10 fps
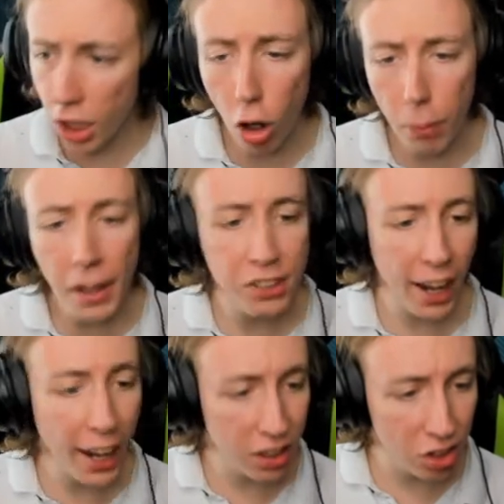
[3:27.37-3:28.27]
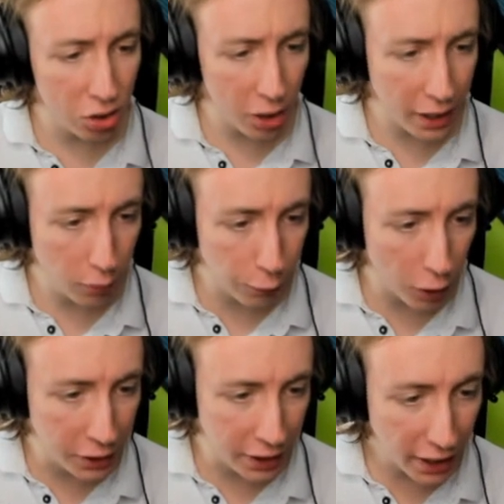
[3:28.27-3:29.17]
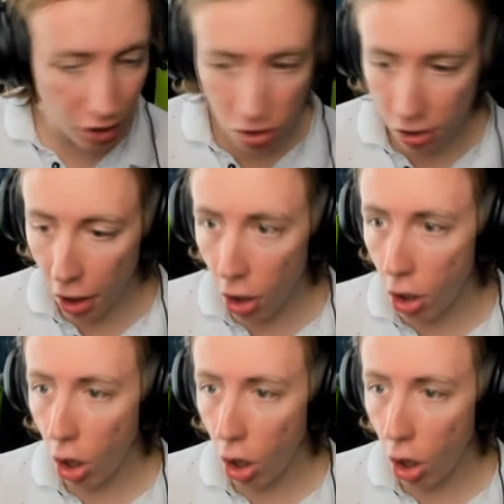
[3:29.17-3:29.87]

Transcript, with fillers: Do they not pay taxes so they can fund this?